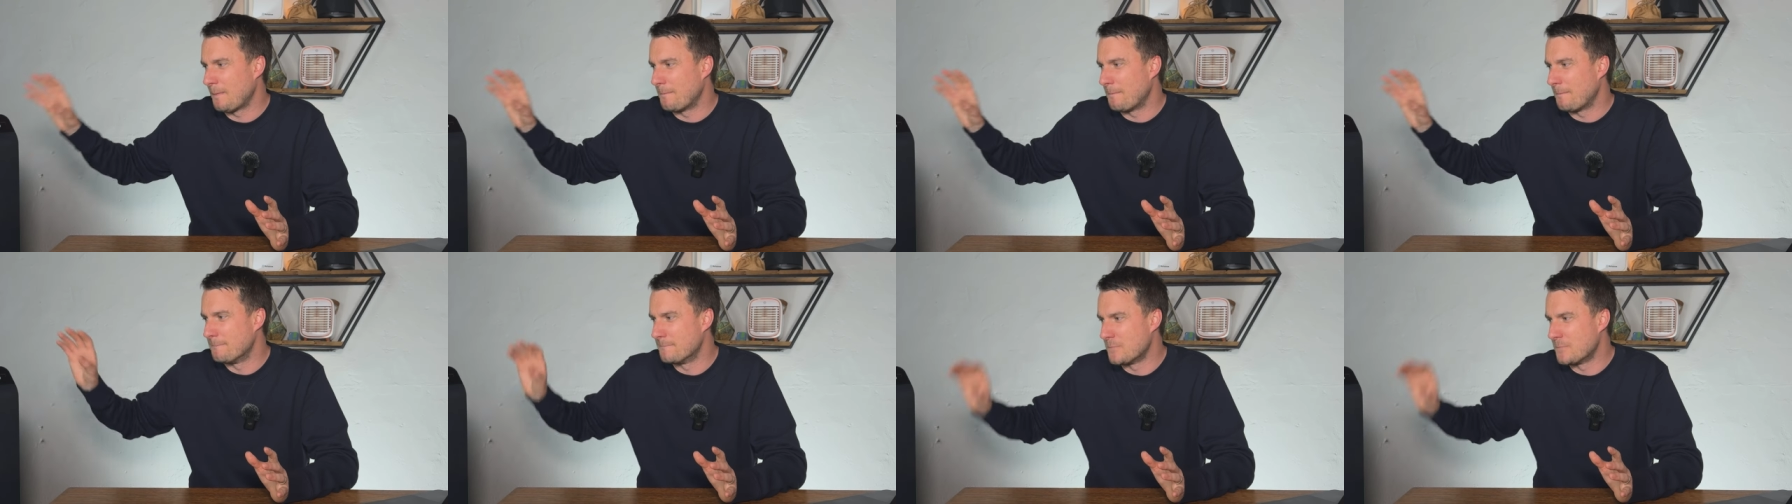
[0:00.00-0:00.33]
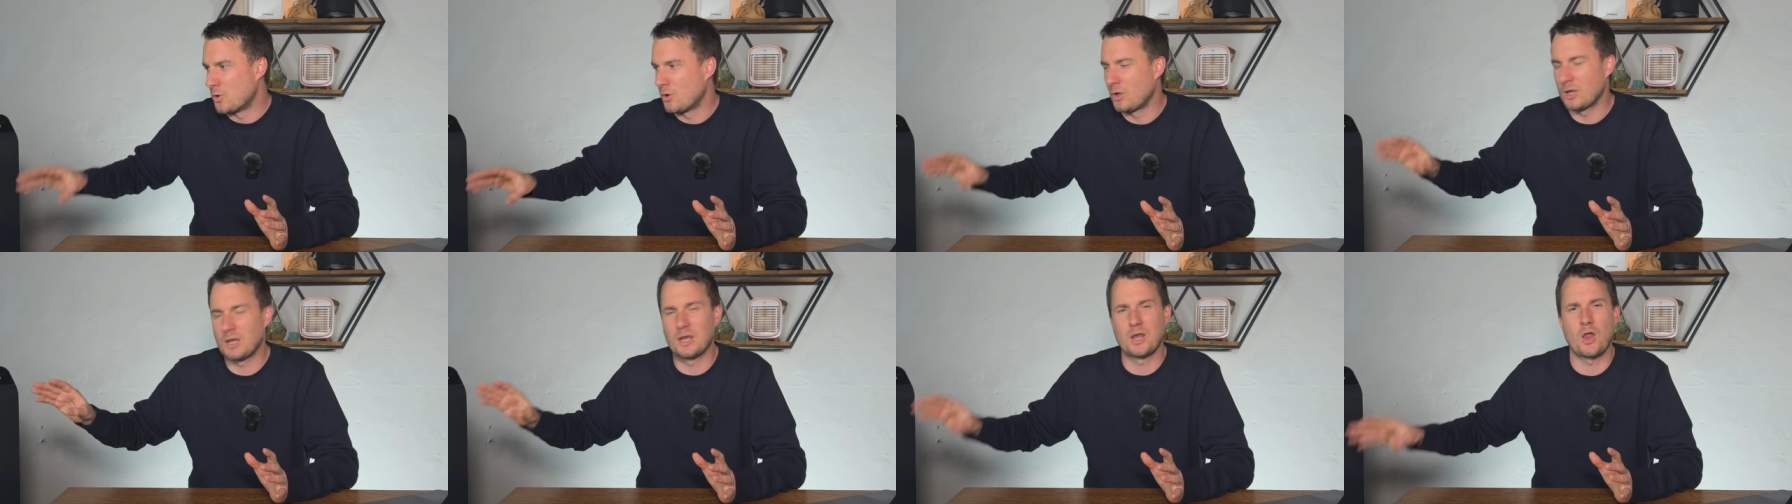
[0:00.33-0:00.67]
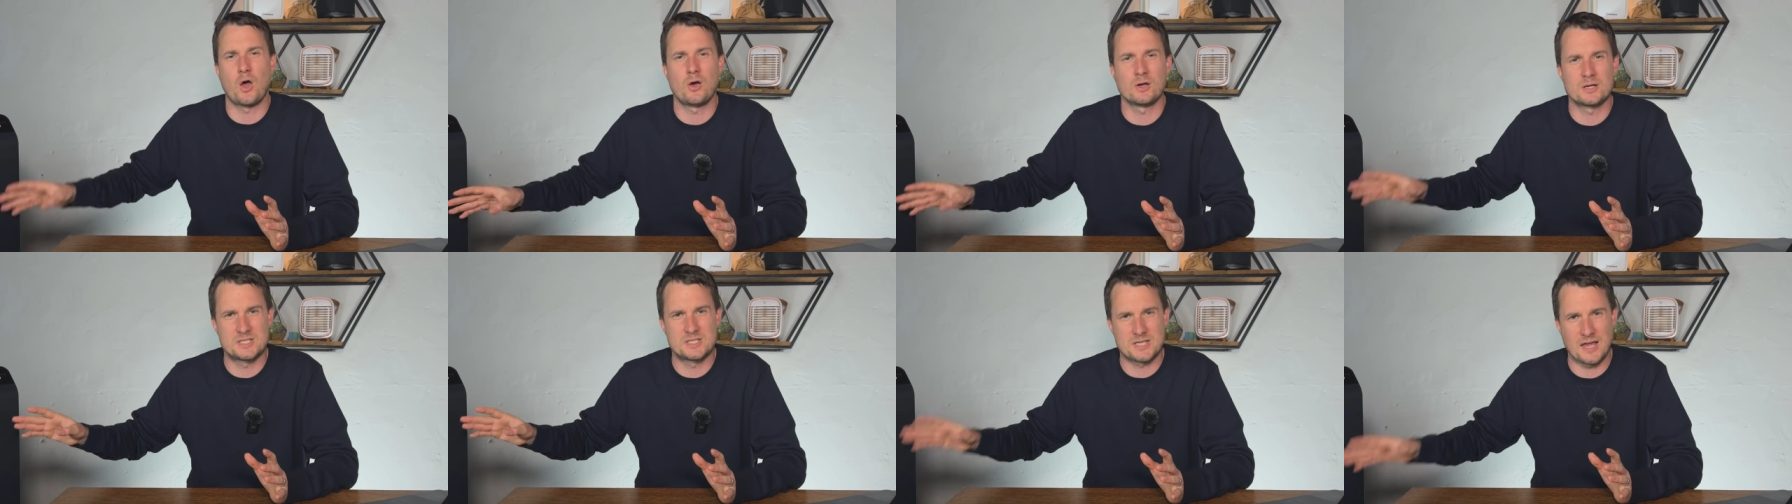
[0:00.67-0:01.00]
more
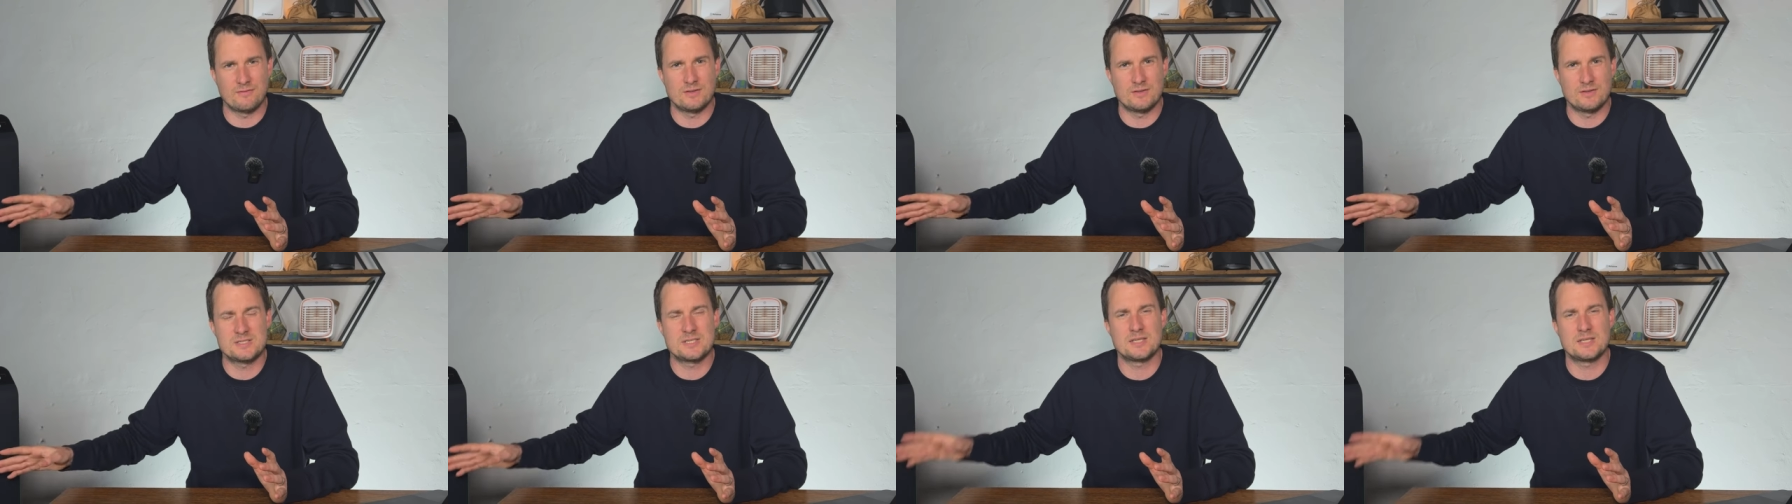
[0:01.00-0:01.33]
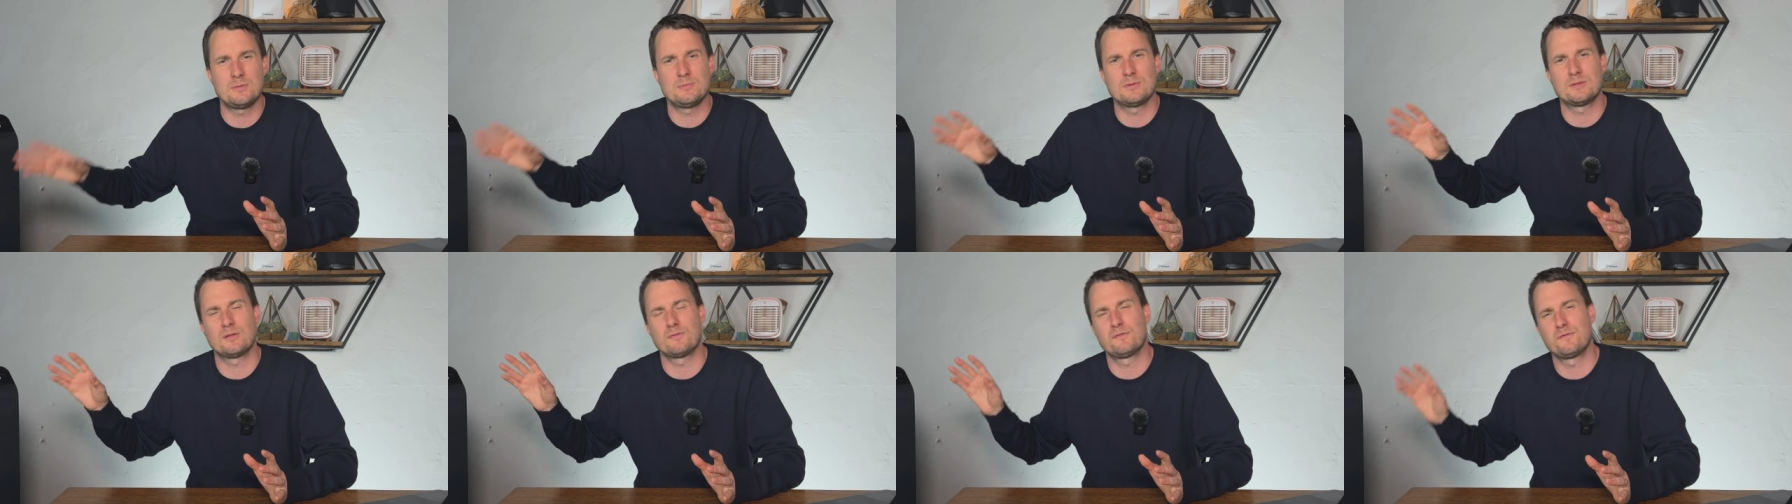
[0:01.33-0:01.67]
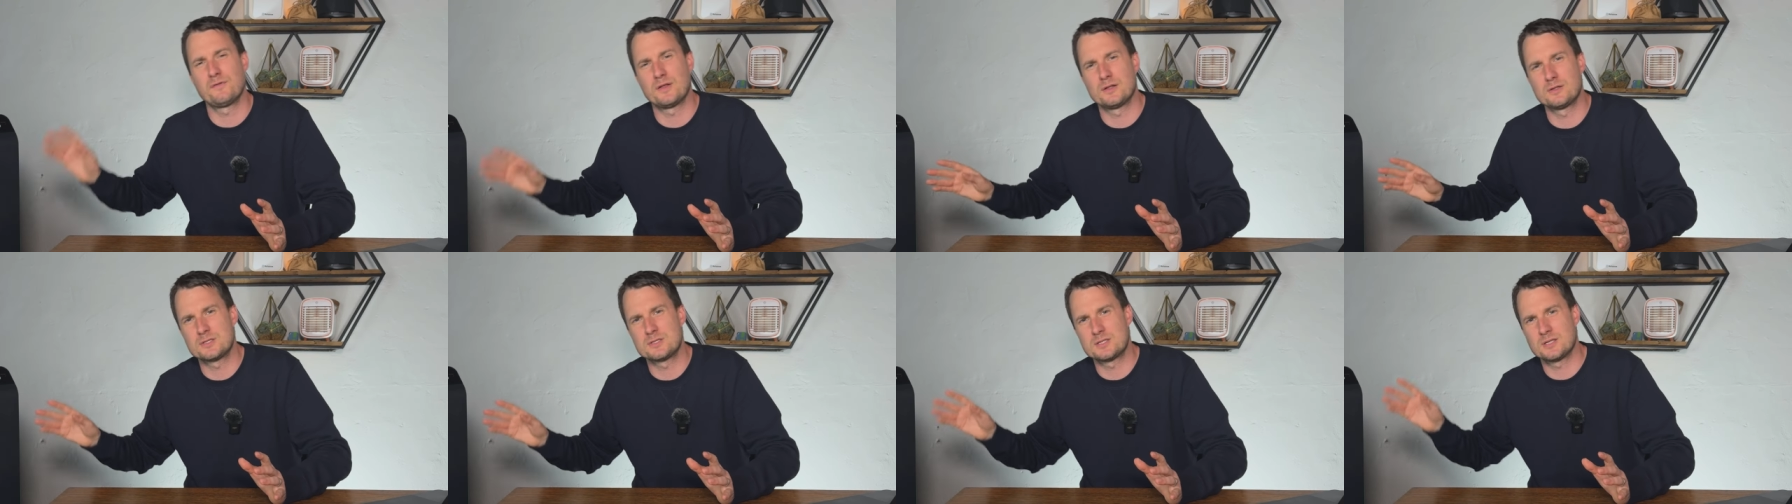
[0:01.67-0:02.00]
longevity with the
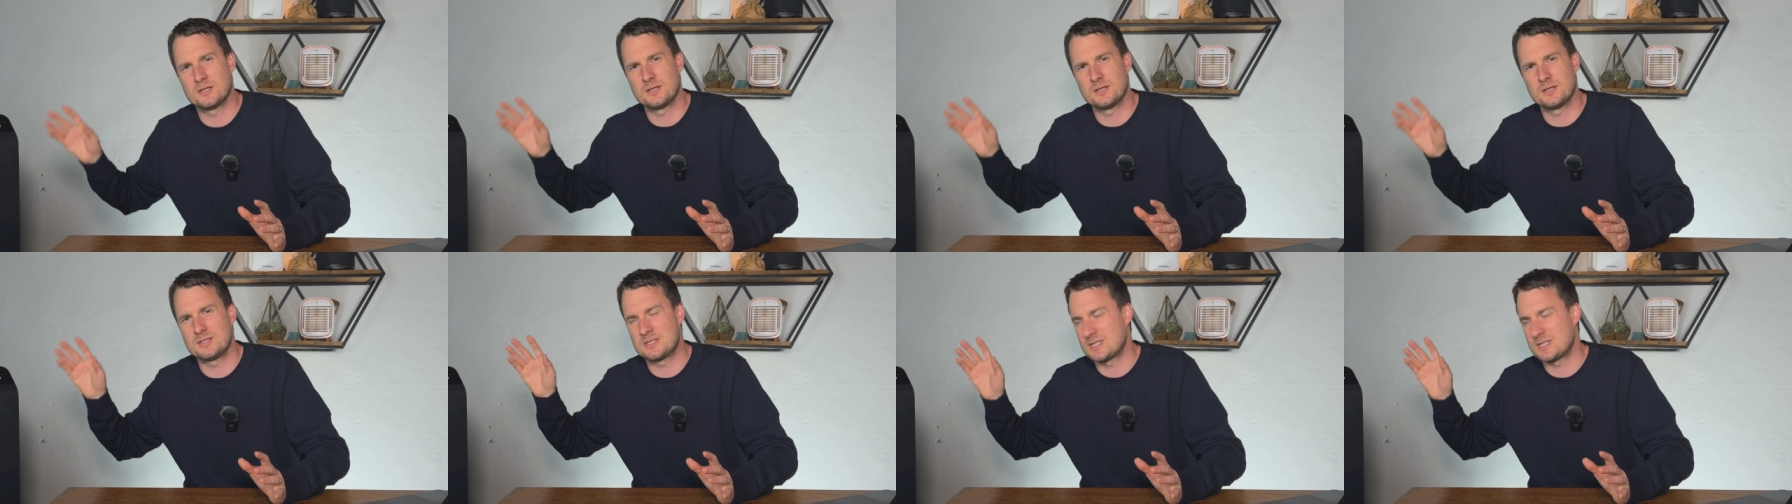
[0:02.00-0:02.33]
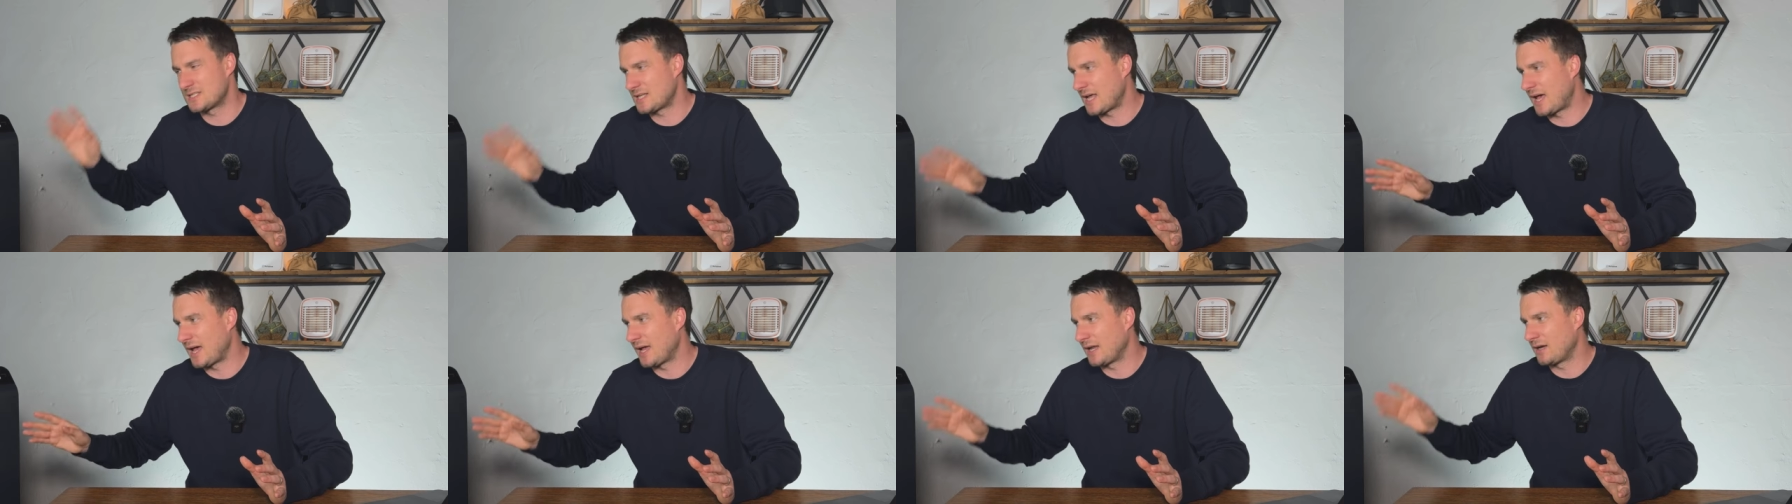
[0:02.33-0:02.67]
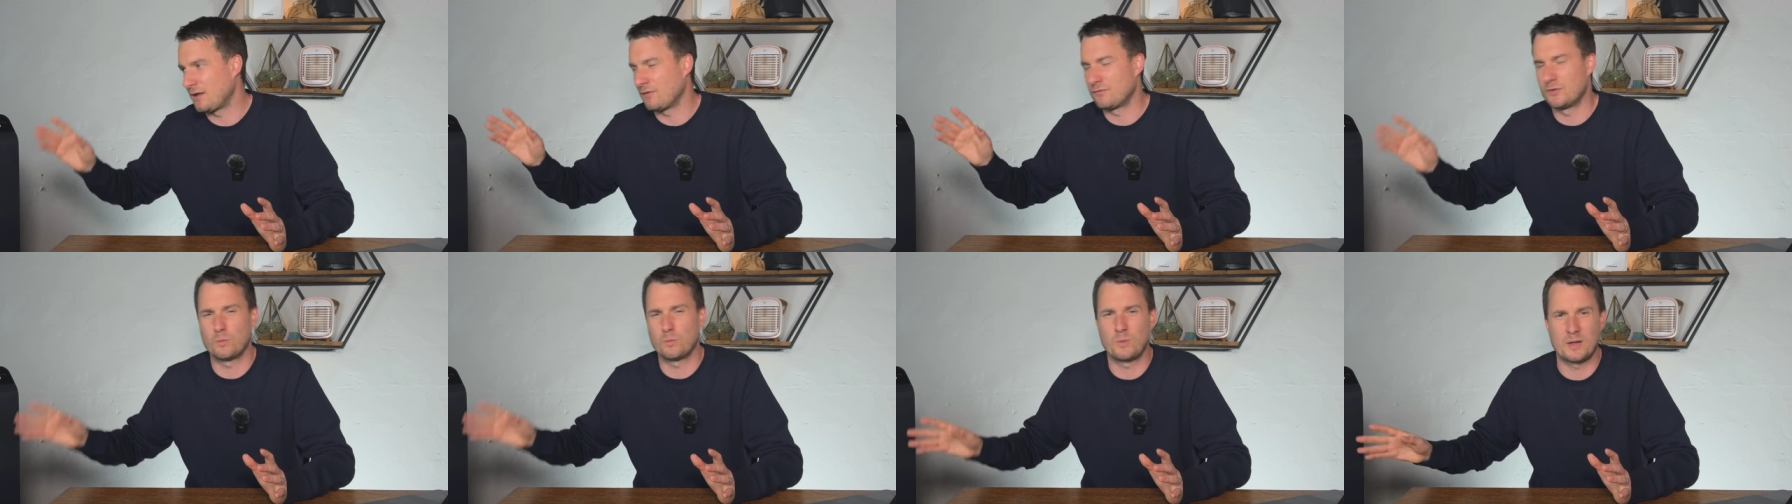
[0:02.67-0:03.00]
filter design of the